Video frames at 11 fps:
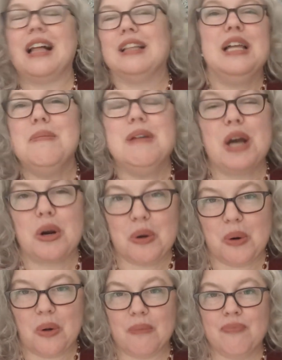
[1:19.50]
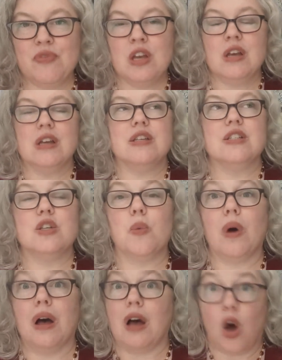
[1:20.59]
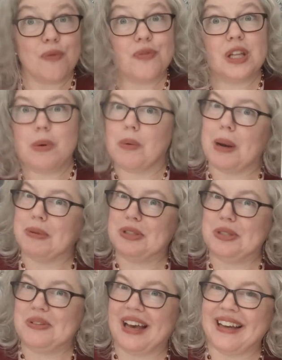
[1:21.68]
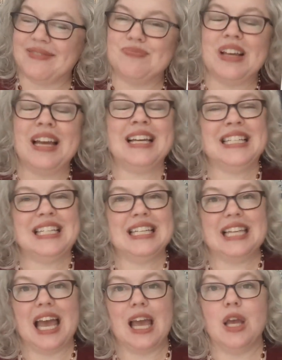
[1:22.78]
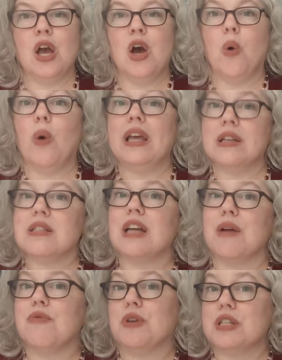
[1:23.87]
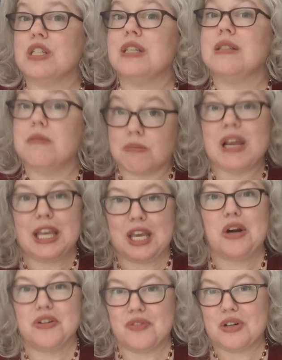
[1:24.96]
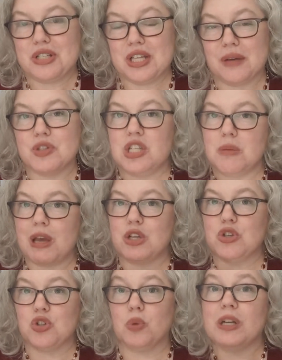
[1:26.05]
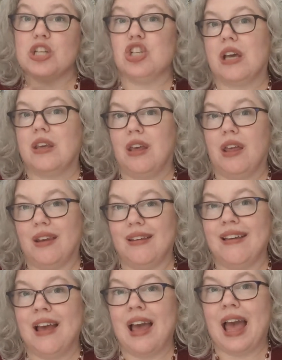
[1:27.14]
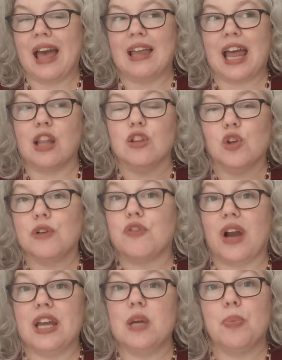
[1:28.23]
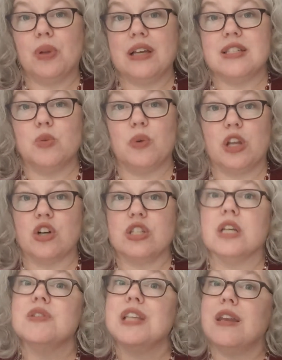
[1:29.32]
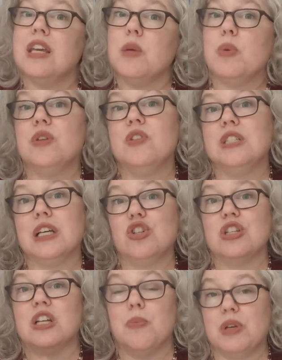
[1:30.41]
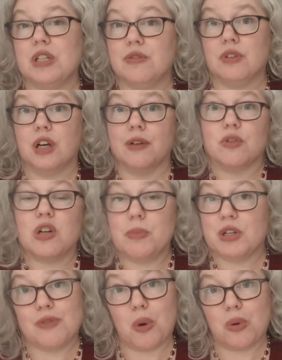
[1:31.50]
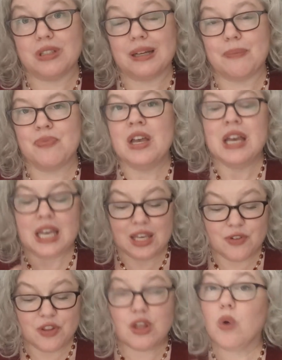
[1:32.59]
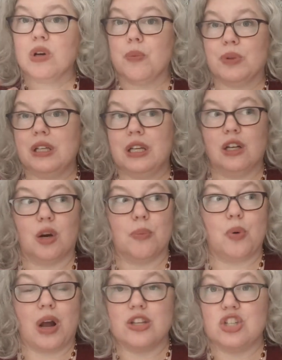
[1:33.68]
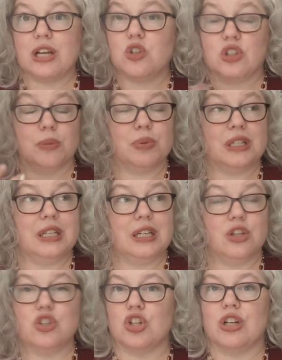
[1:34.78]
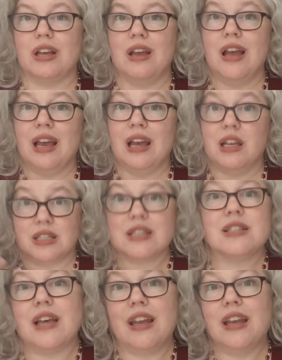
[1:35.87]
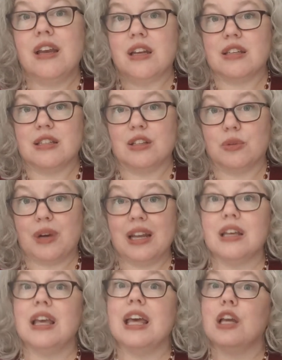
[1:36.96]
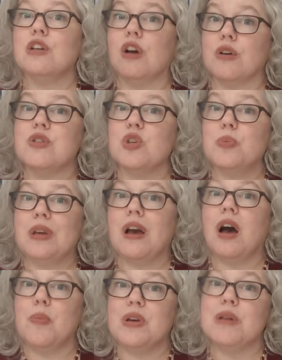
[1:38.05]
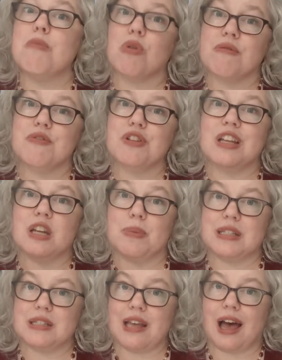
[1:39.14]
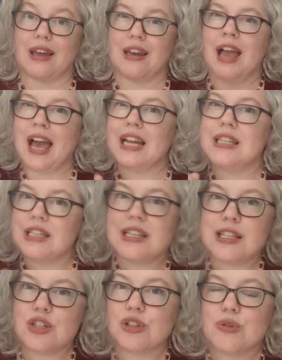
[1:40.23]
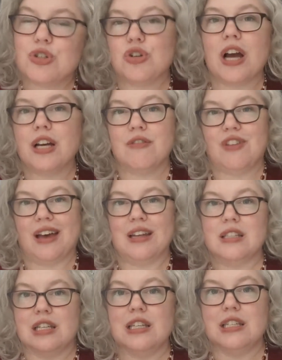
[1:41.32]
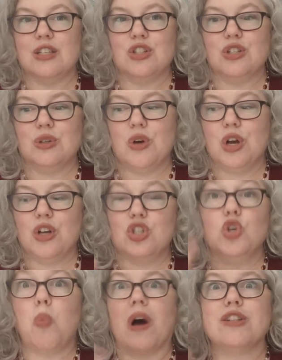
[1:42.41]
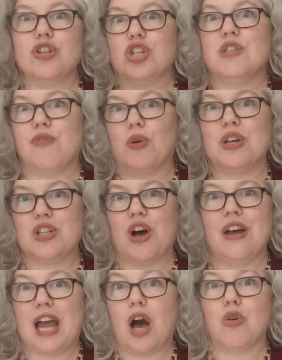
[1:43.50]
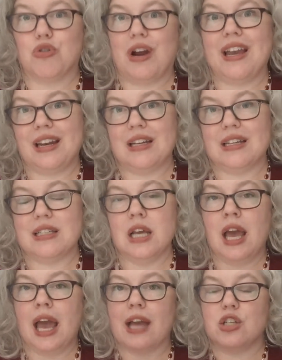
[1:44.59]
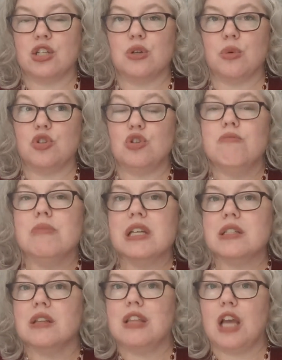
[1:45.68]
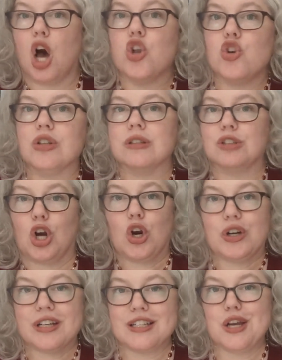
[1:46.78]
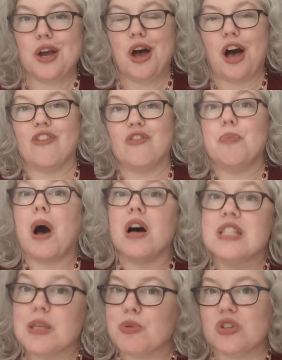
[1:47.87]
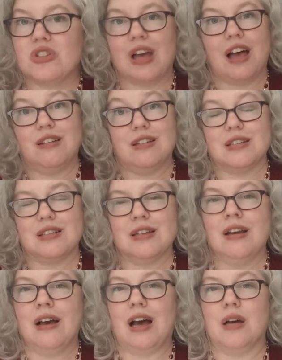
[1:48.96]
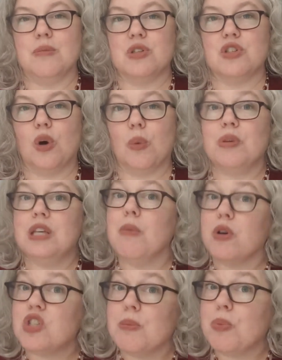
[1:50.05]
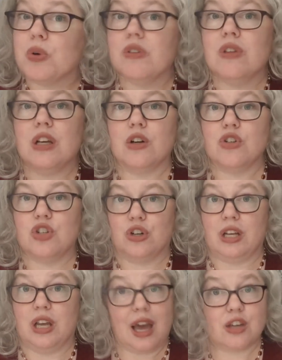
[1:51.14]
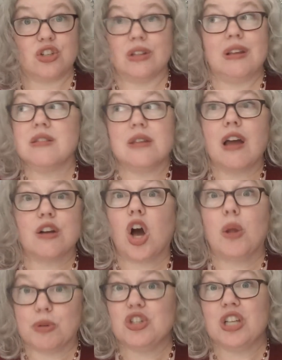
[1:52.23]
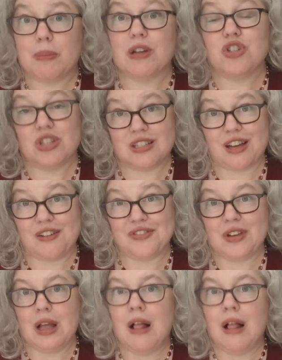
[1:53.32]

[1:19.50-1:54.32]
claiming our goal. So hopefully we were able to do that. And today it is time for us to take care of ourselves, to make sure we check in and look for any places within ourselves that need a bit of attention, a bit of love, or a bit of holding. Even though completing our project or completing a journey is exciting and exhilarating, it can also be a bit mournful and a bit sad. And it's easy to lose track of that. It's easy to want to just focus on how great it is and to miss the undercurrent of possible sadness. But the most important thing in our journey actually is not accomplishing a bunch of stuff.